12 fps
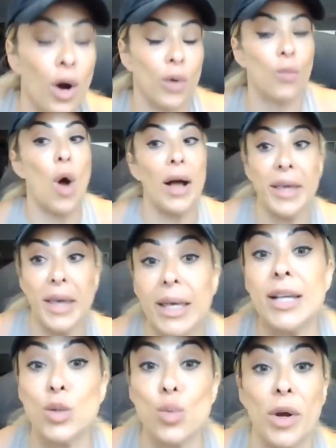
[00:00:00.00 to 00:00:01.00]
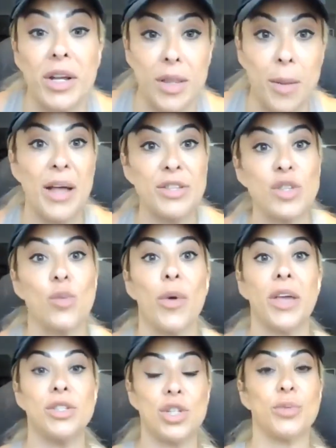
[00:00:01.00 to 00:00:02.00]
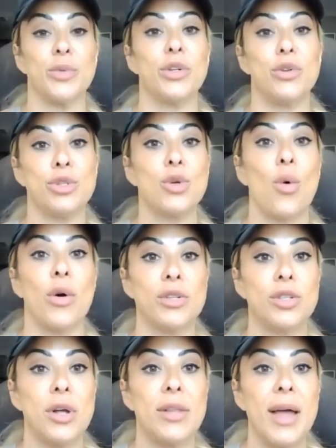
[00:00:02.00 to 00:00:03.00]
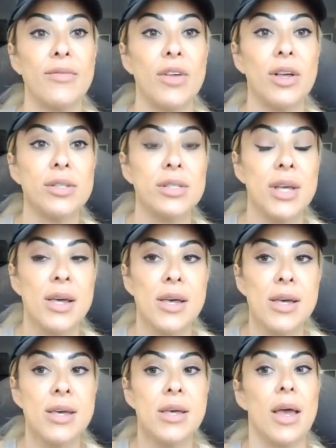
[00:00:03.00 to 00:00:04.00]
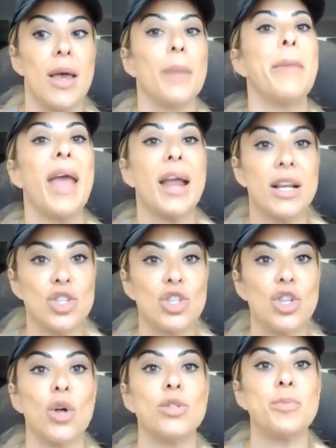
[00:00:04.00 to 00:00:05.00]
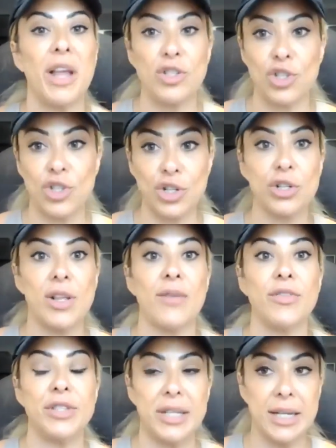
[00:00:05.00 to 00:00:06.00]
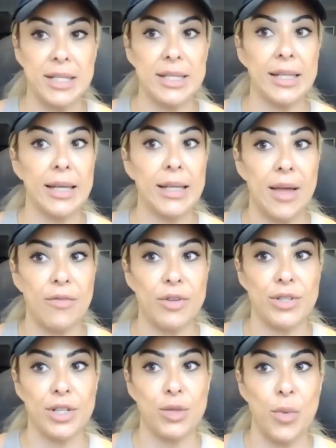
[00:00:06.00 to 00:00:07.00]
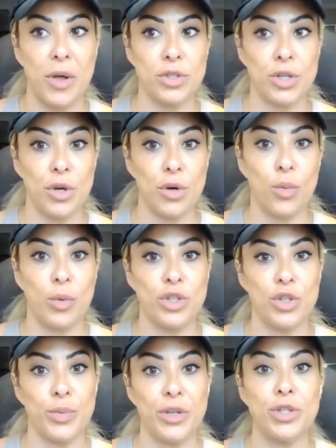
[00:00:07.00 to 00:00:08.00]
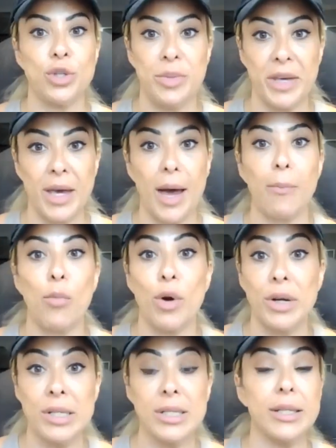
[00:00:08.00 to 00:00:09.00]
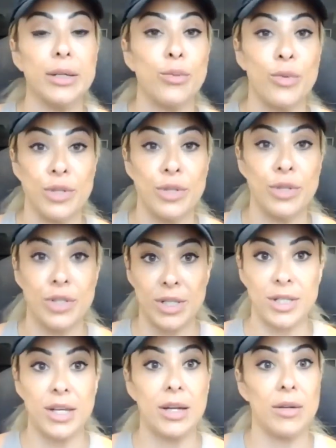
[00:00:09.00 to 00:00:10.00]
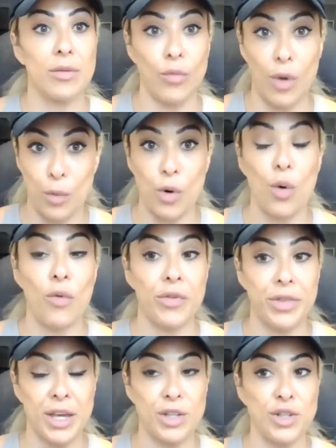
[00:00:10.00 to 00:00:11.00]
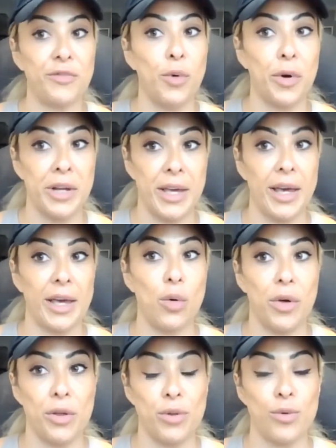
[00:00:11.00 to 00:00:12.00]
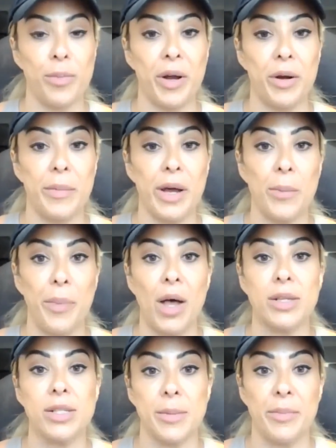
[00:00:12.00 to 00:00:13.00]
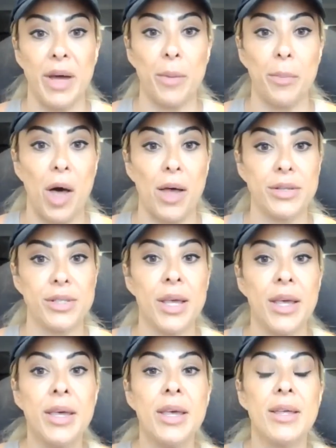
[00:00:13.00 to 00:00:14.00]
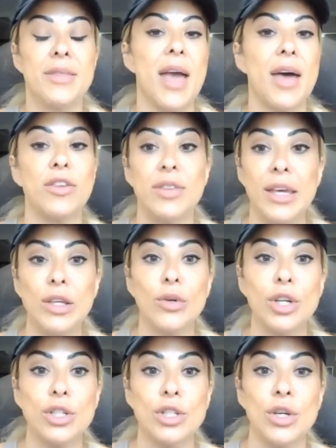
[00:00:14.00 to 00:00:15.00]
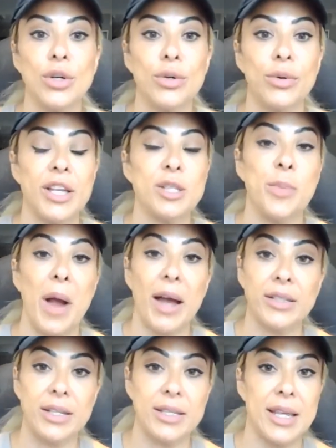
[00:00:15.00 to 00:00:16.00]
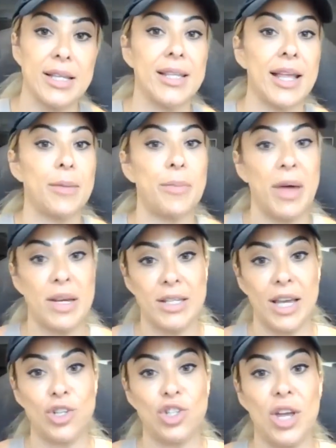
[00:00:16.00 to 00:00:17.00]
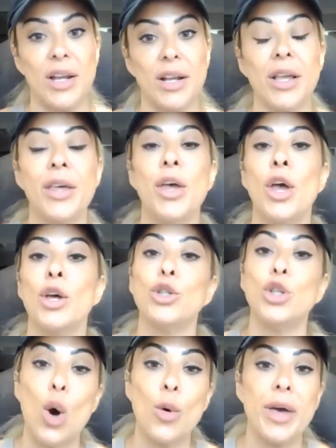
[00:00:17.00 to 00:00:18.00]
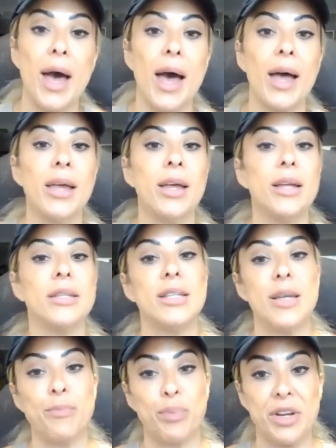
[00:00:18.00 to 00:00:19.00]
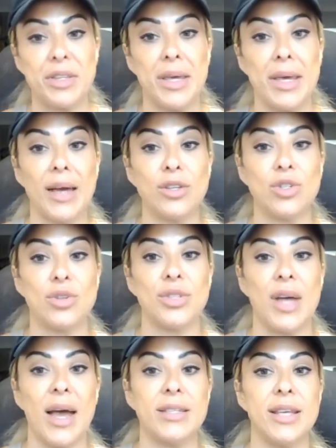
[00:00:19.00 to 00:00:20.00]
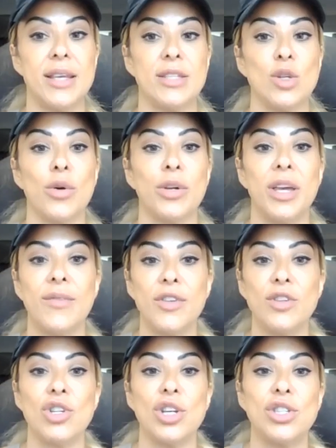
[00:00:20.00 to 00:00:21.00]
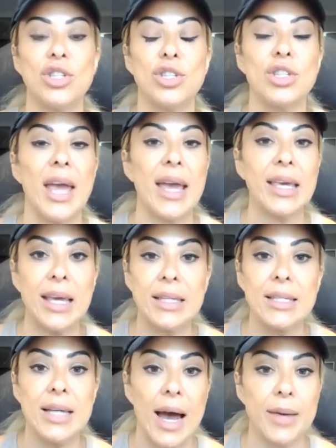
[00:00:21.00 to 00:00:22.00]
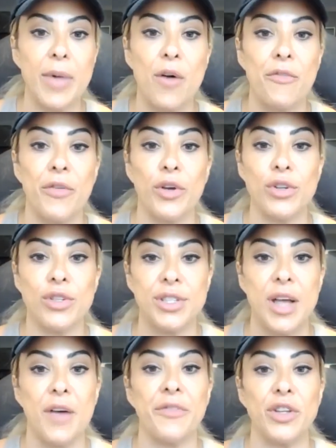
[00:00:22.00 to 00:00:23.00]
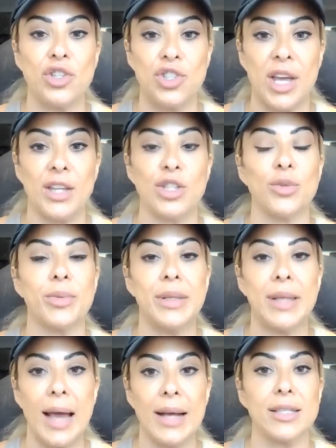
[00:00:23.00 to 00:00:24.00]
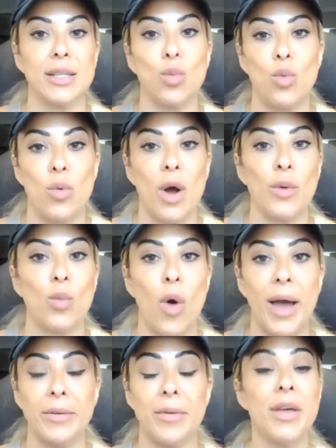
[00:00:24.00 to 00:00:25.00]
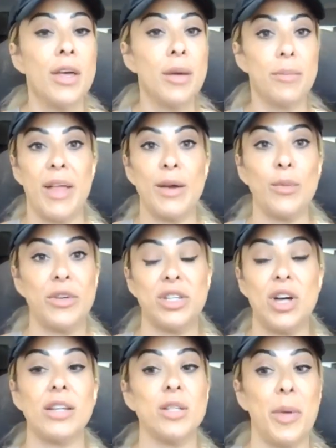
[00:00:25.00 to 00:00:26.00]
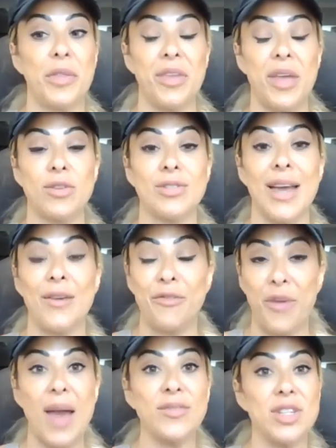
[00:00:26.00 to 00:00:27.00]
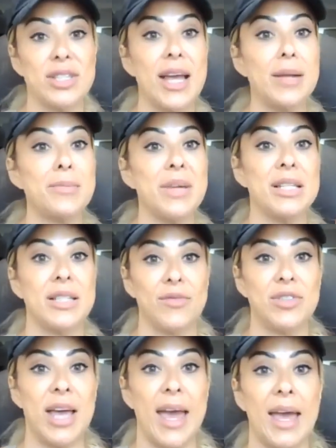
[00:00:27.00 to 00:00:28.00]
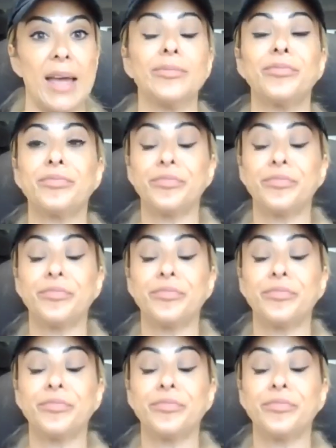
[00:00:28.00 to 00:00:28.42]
Walking is one of the best ways to reduce cortisol levels and manage those blood sugar levels and insulin levels as well too, which we do become more insulin resistant when we're over the age of 40 and going through perimenopause and menopause. The other thing you could do is practice things like meditation, yoga, deep breathing exercises, or even just taking time out for yourself each day to relax and unwind. Like we talked about the other day, 5 to 10 minutes a day.